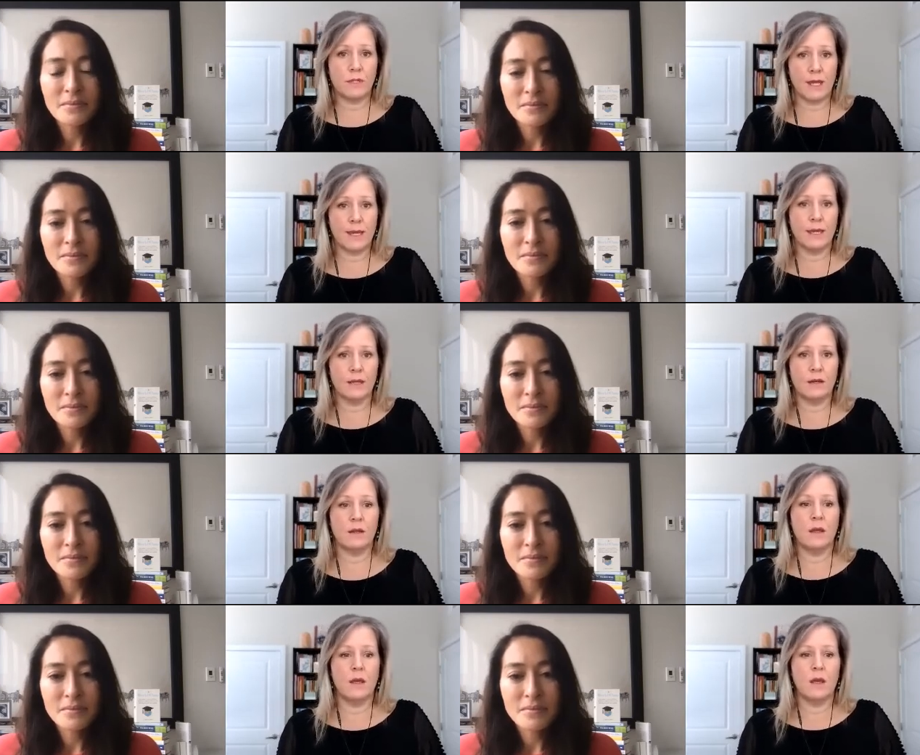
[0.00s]

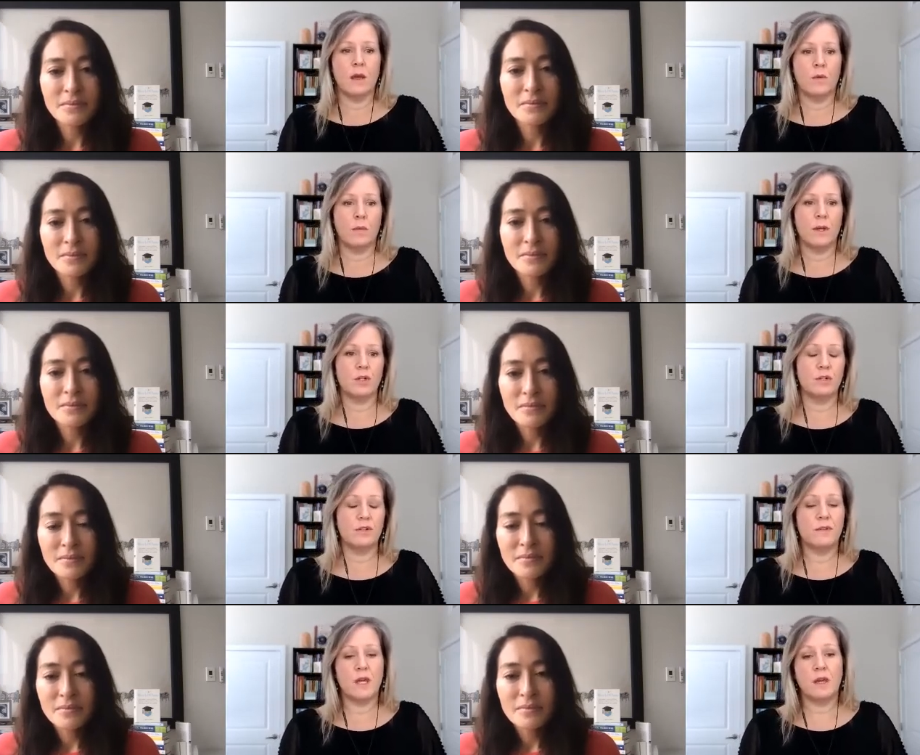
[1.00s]
Speaker 1: taken what
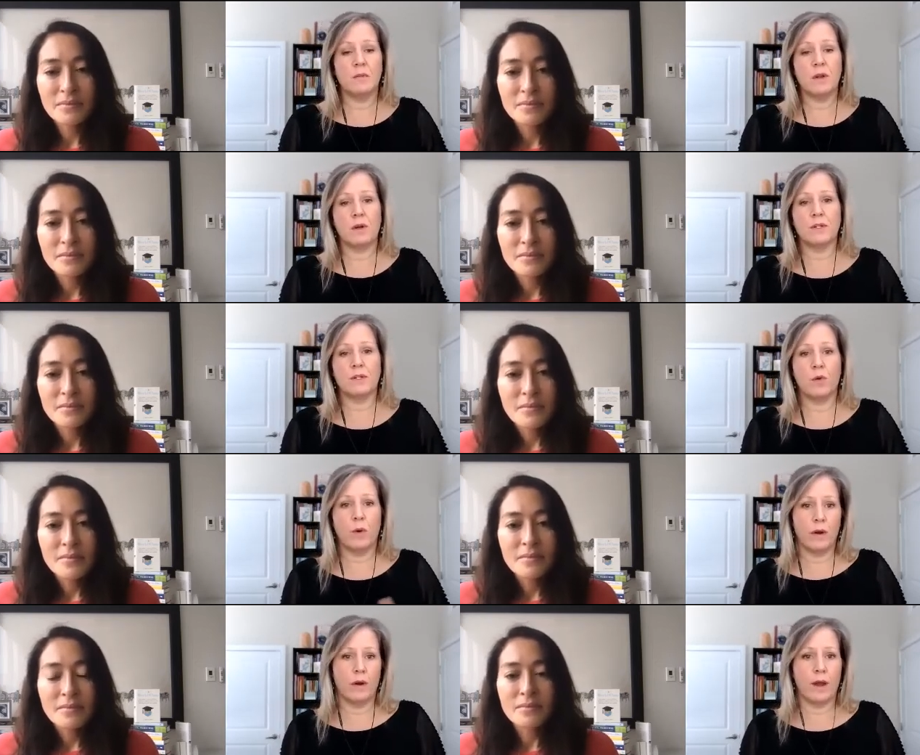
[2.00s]
measures you've taken, but also
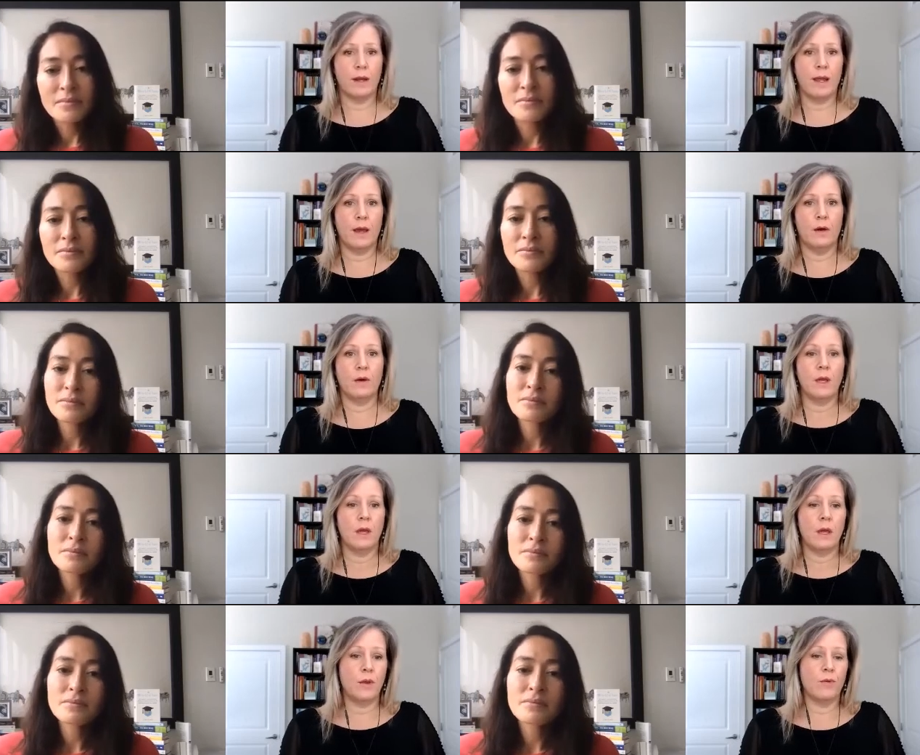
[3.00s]
where you're at now.
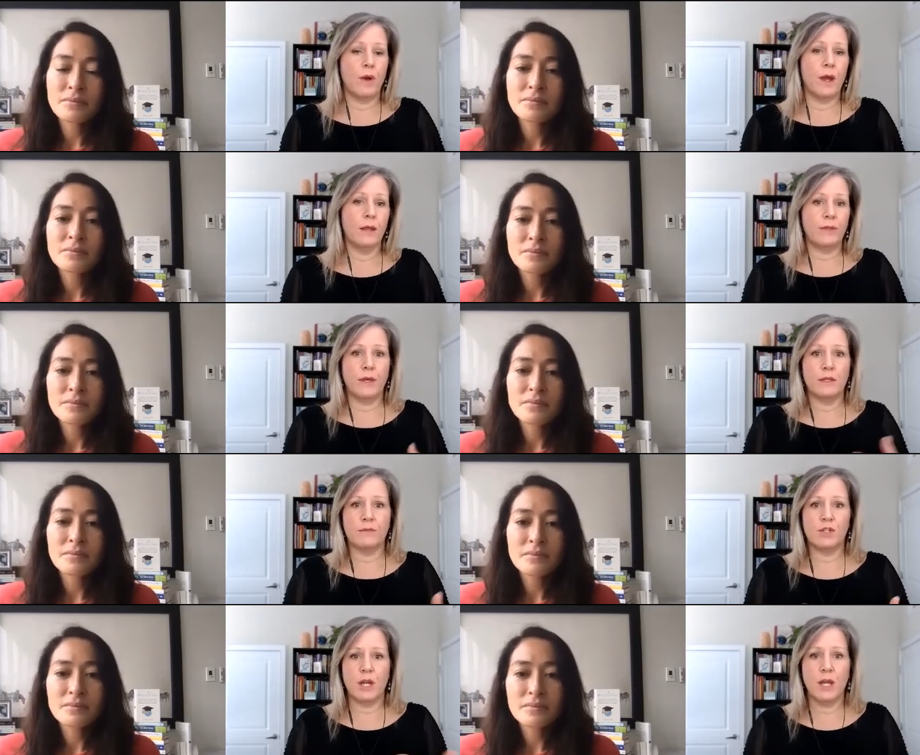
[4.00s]
And you're right,
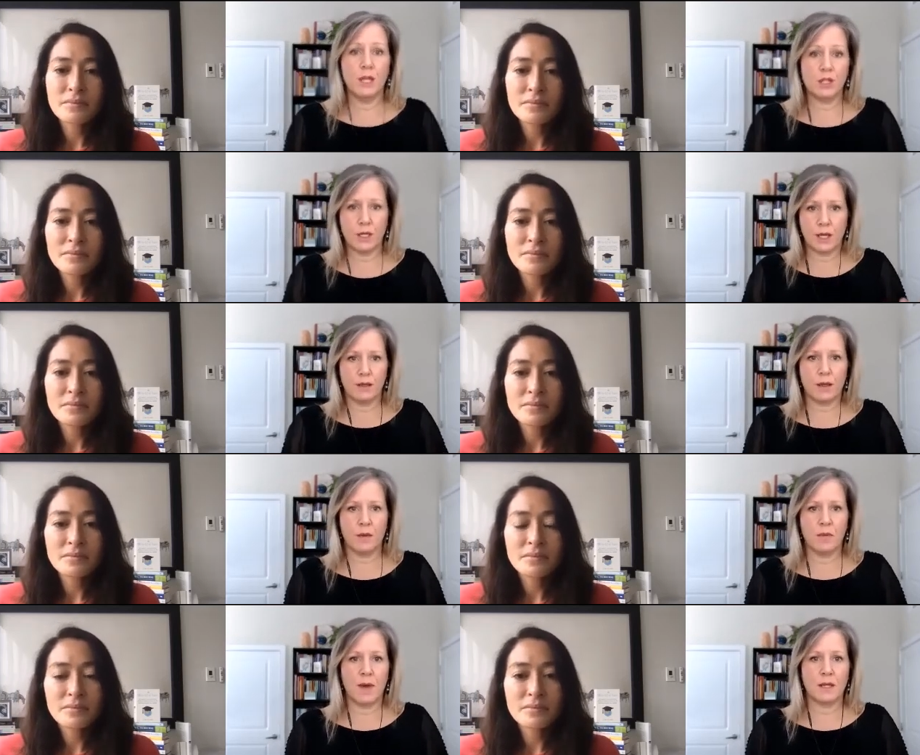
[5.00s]
things have changed. Again, the
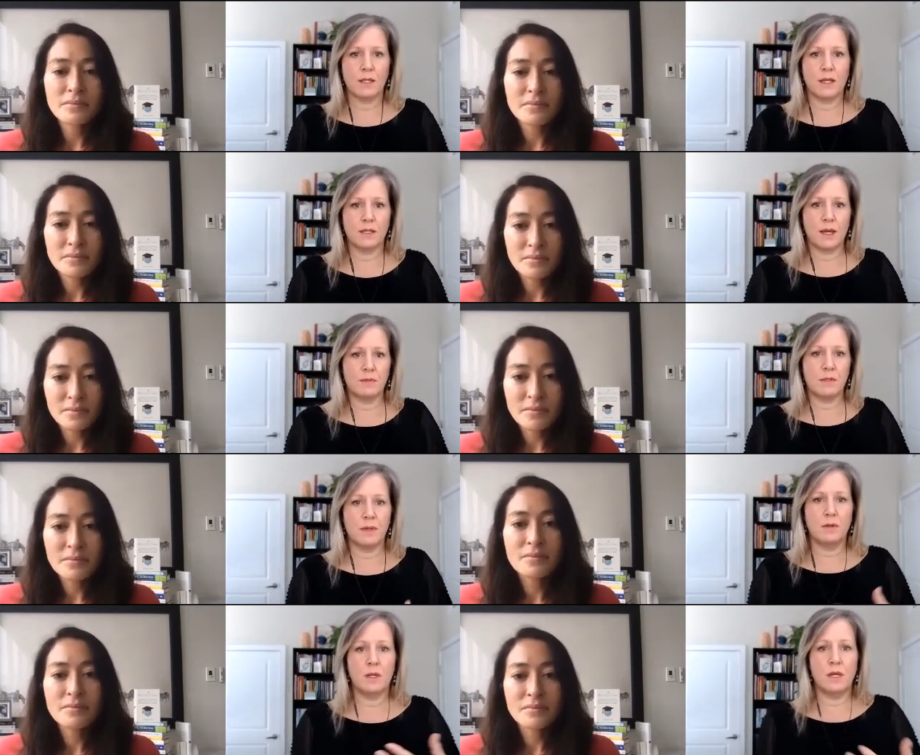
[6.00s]
coming back to that
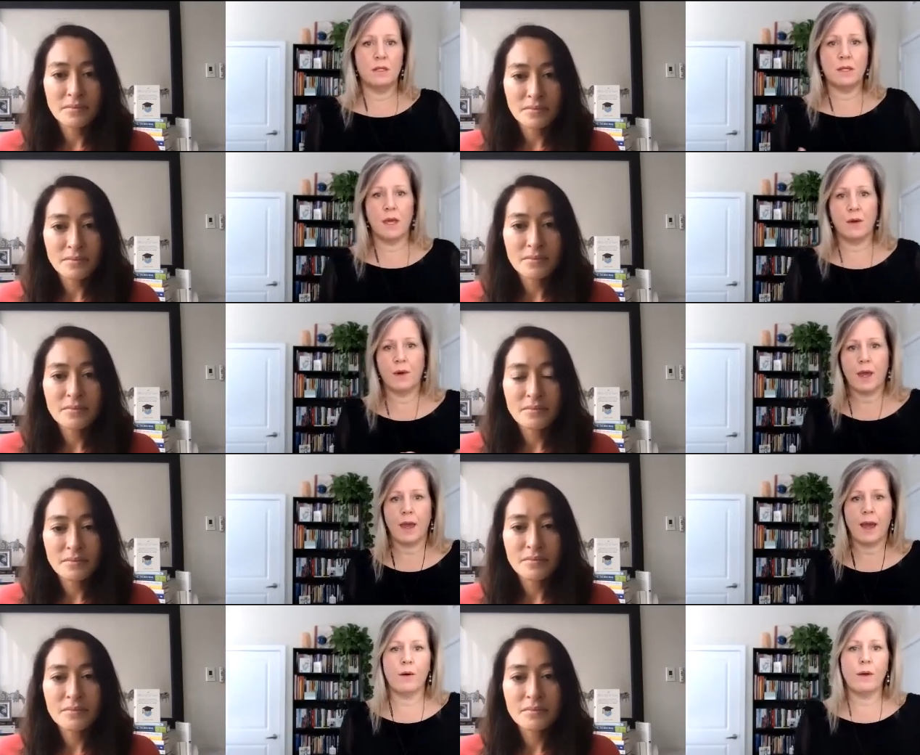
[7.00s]
adaptability is saying,
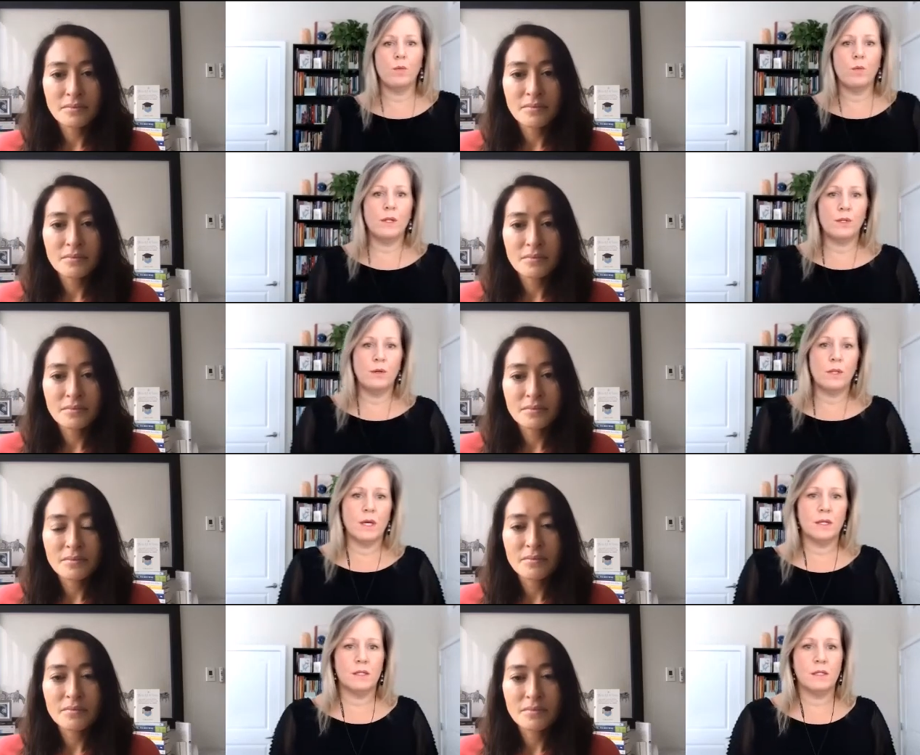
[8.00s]
okay, how can we do
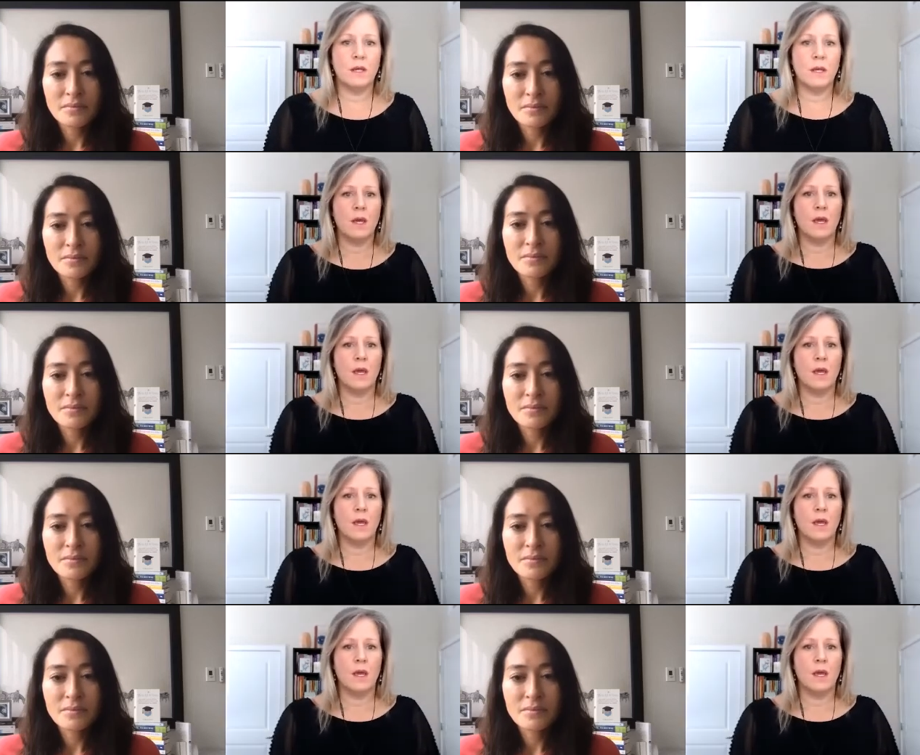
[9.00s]
this?